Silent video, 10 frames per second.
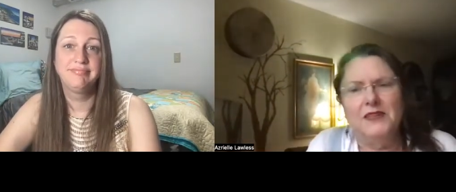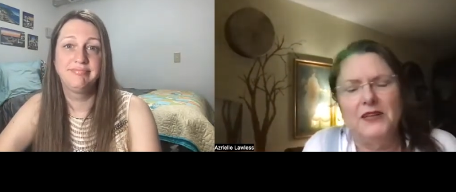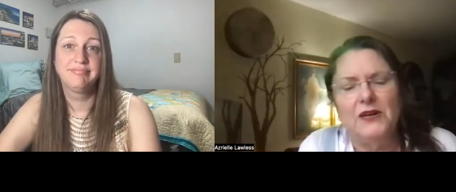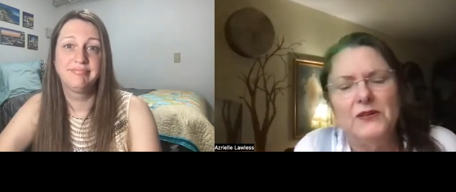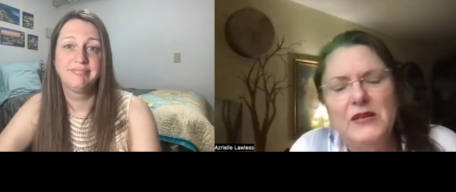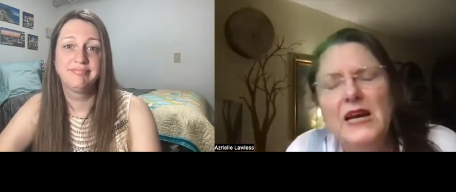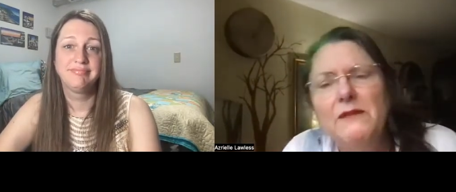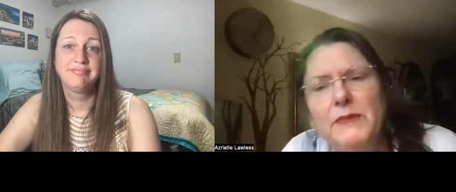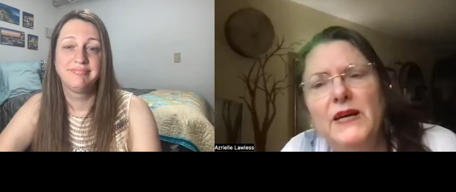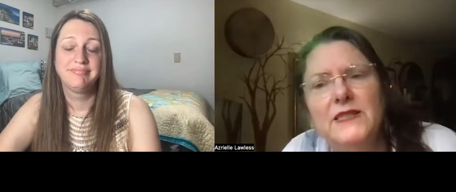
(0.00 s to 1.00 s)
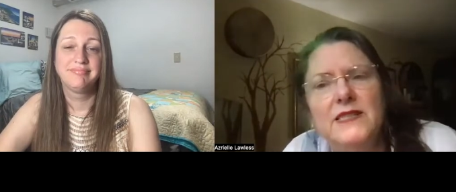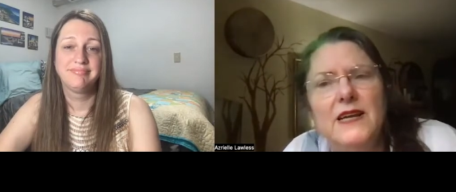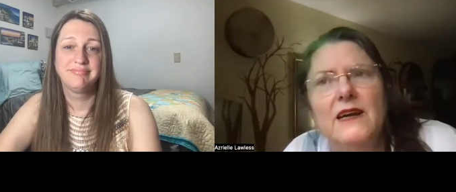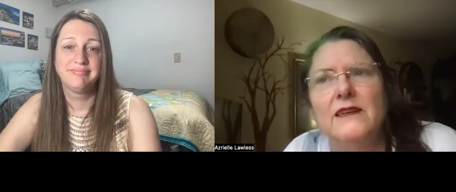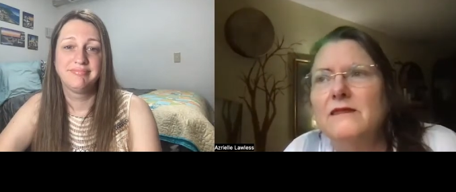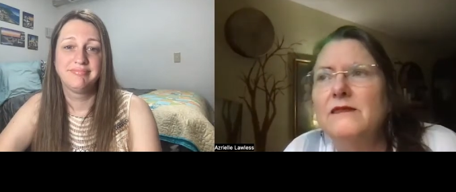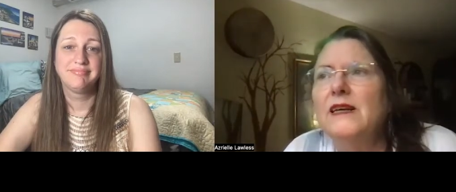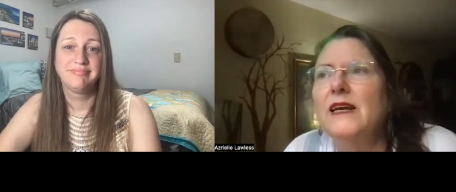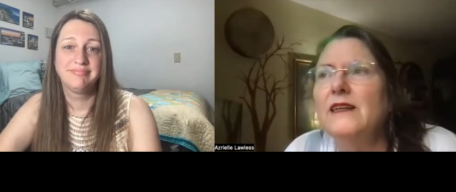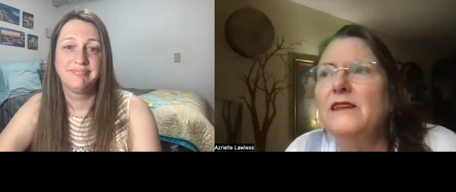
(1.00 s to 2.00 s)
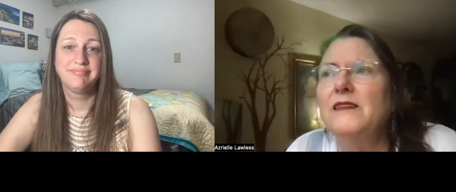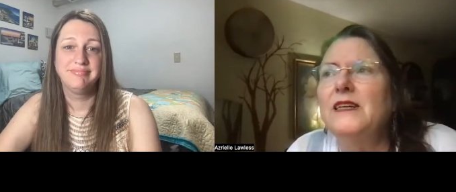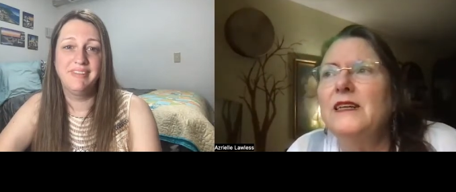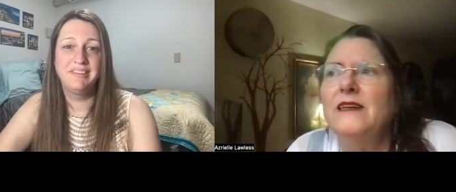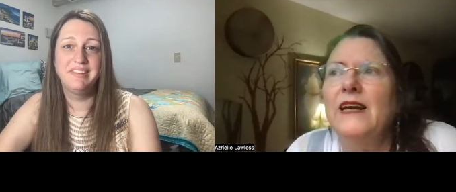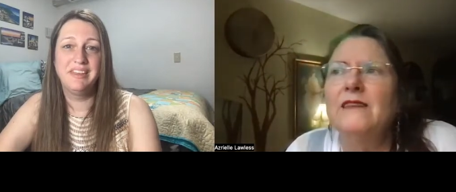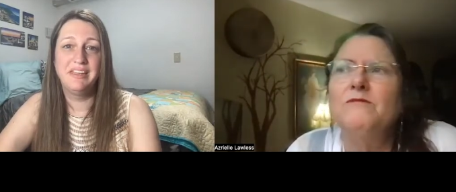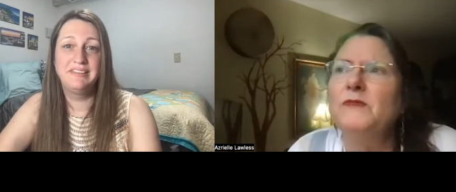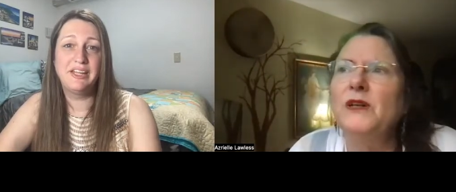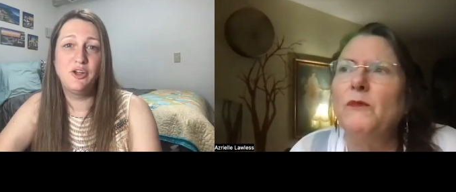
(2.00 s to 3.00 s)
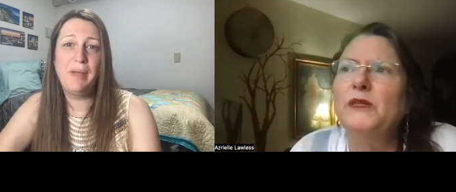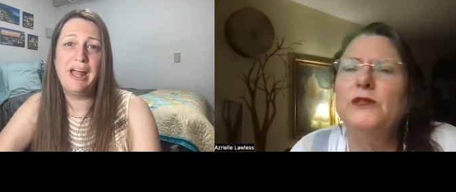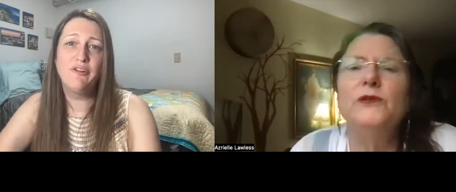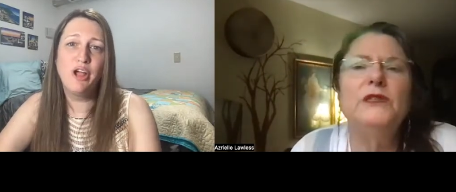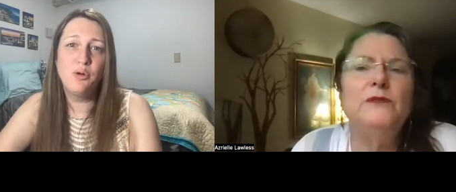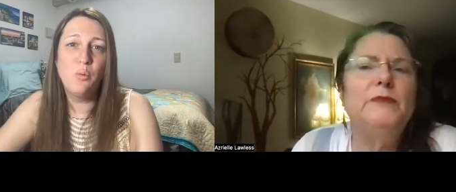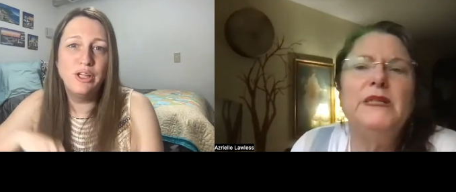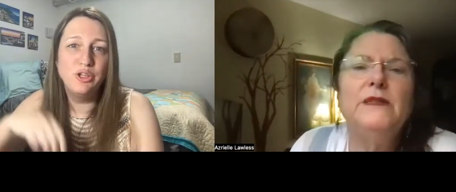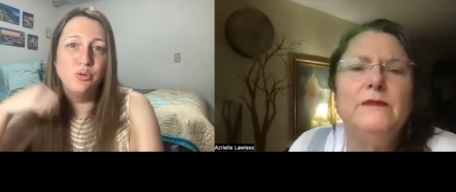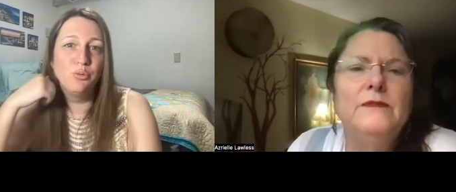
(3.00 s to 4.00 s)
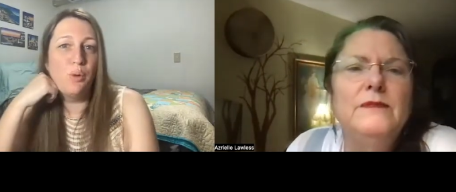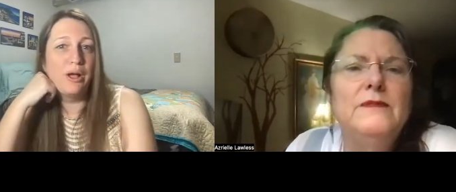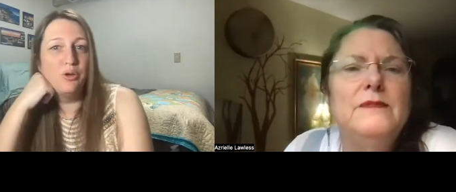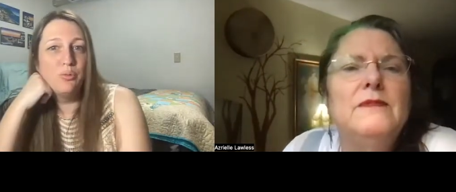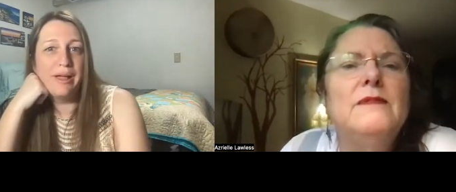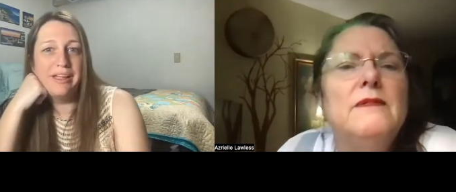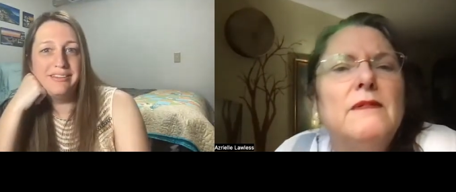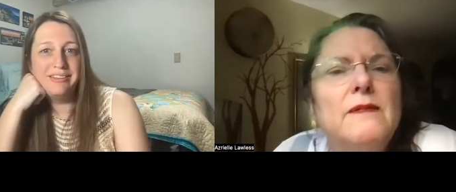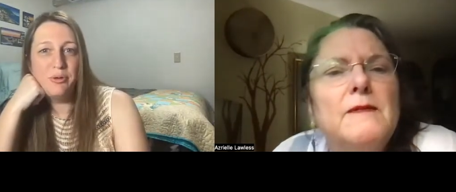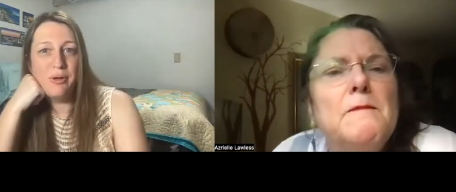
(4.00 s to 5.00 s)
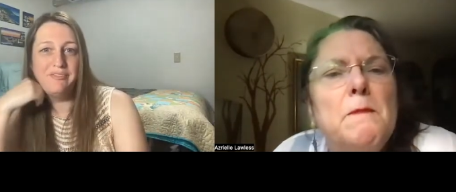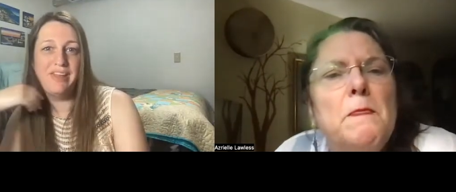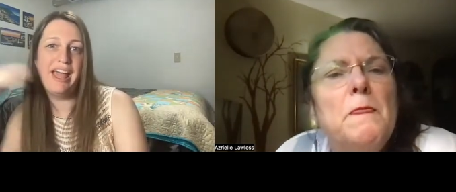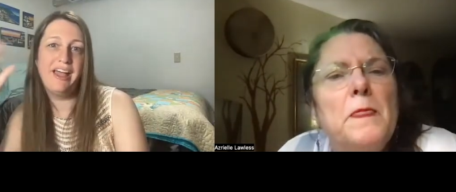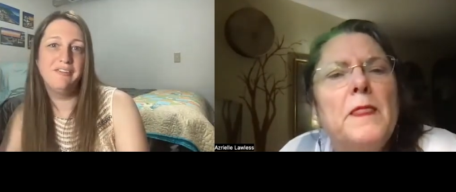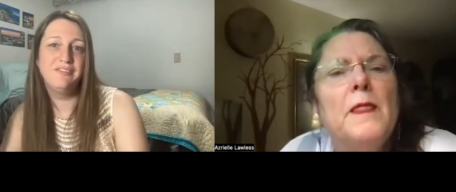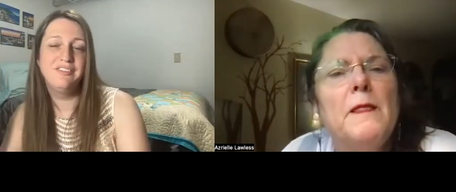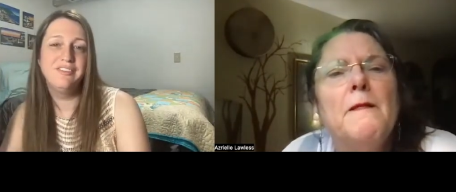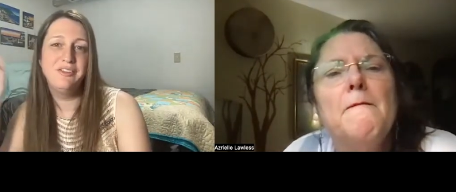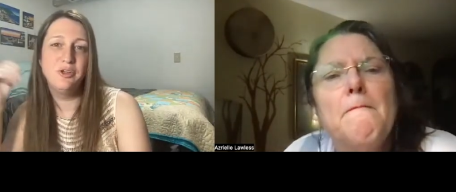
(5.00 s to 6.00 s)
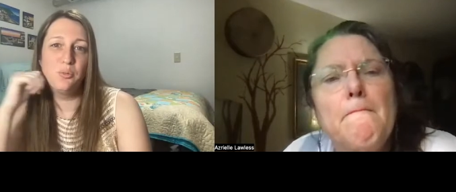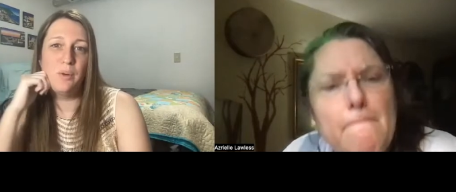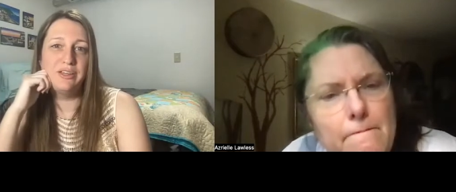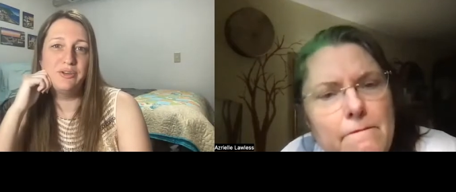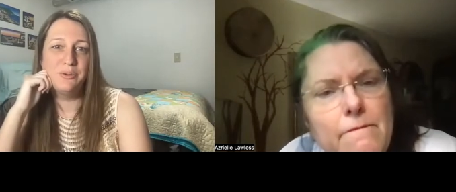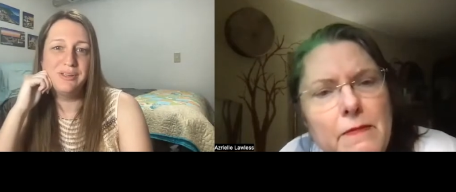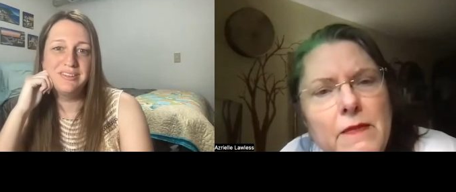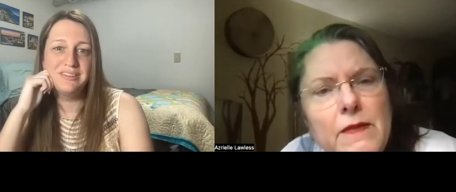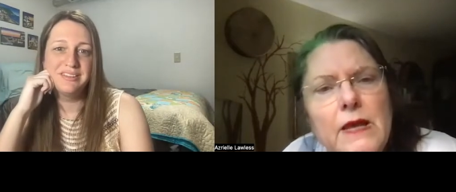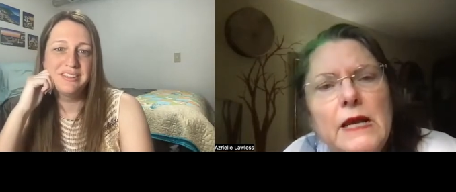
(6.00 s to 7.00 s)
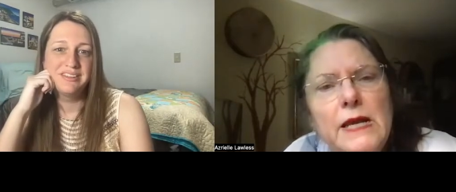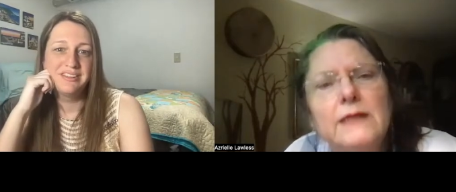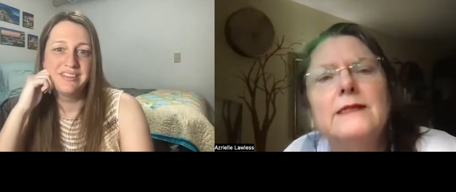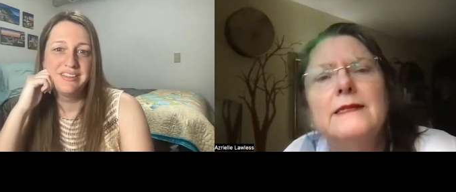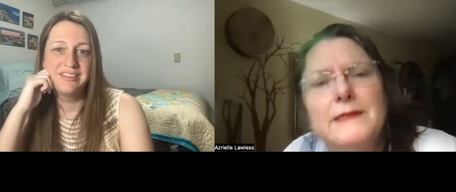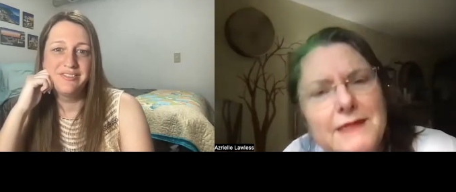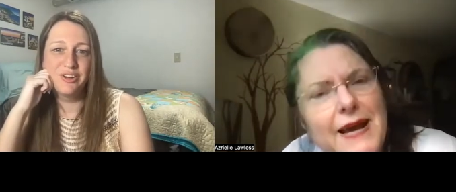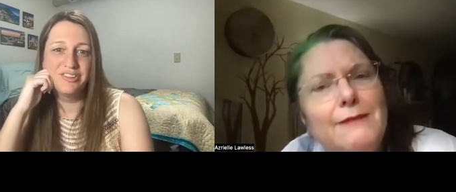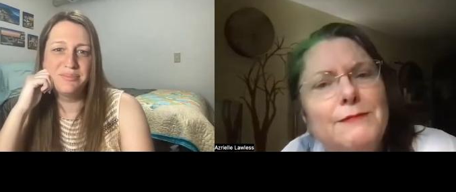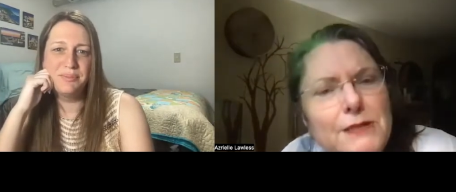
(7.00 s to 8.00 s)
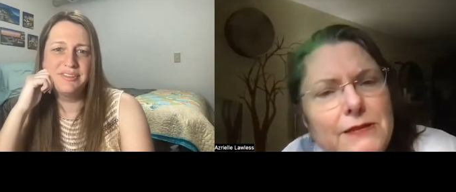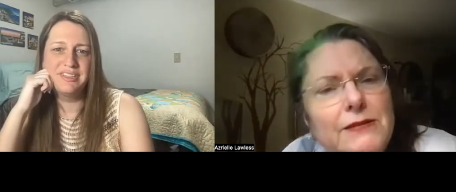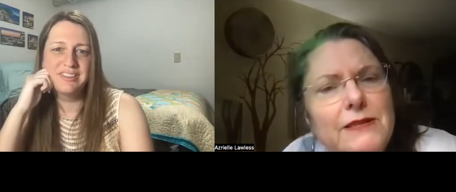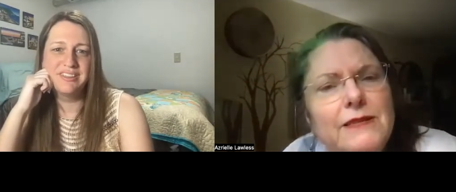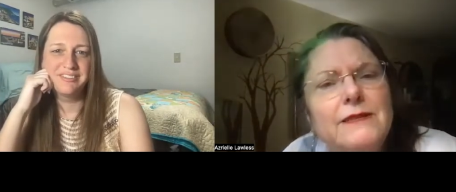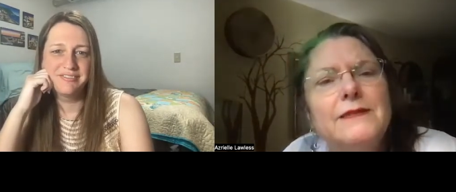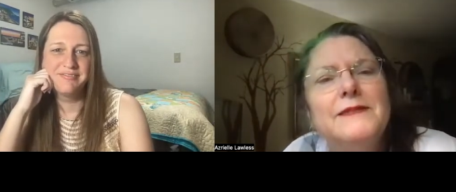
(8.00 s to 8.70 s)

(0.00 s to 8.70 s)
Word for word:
Speaker 1: you know, but uh, and and is that your background while you while you write?
Speaker 2: You have to have your white noise. Yes, versus absolutely. music.